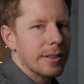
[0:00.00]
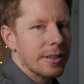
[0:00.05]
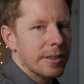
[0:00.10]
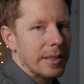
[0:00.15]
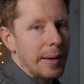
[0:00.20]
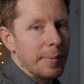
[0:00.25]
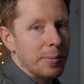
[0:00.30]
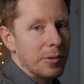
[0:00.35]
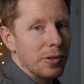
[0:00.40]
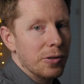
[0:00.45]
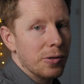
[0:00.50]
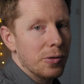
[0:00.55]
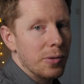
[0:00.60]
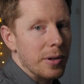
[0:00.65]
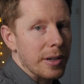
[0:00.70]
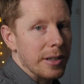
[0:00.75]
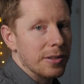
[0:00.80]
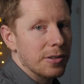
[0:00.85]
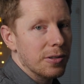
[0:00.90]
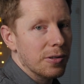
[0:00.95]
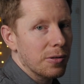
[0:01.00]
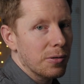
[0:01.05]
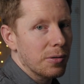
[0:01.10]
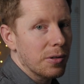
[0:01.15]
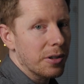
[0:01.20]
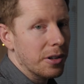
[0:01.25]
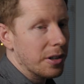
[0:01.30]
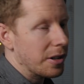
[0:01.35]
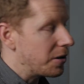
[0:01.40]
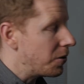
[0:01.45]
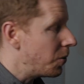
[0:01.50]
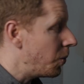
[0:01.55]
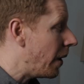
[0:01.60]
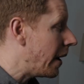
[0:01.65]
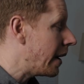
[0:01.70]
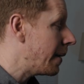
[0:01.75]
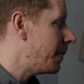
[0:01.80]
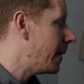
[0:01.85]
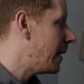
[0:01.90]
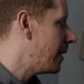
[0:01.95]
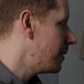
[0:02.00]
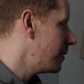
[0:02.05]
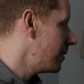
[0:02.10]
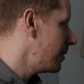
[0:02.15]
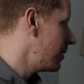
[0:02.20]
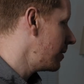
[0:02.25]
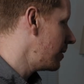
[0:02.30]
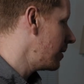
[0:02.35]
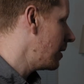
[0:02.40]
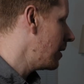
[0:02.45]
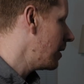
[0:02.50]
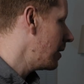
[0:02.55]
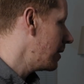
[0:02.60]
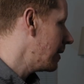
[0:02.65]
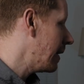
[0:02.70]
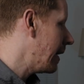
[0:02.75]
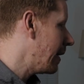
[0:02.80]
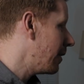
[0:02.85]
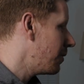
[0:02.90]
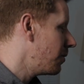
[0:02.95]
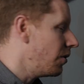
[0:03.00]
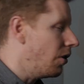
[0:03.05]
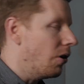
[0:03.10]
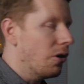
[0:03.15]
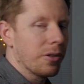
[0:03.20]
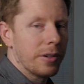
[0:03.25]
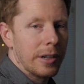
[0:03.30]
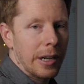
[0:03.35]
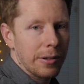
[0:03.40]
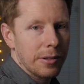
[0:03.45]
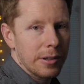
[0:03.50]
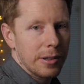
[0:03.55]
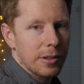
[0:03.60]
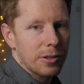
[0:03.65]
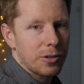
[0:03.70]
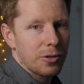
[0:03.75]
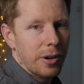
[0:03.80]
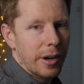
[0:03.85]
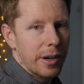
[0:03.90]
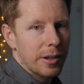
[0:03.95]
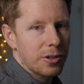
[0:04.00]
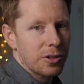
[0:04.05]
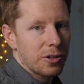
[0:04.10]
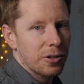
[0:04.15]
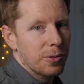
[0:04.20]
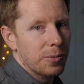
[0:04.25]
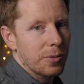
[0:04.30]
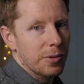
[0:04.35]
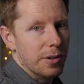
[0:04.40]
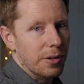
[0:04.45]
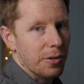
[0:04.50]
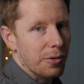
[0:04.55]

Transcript: Step 2 is to look at your white balance. Now ordinarily you try and shoot with a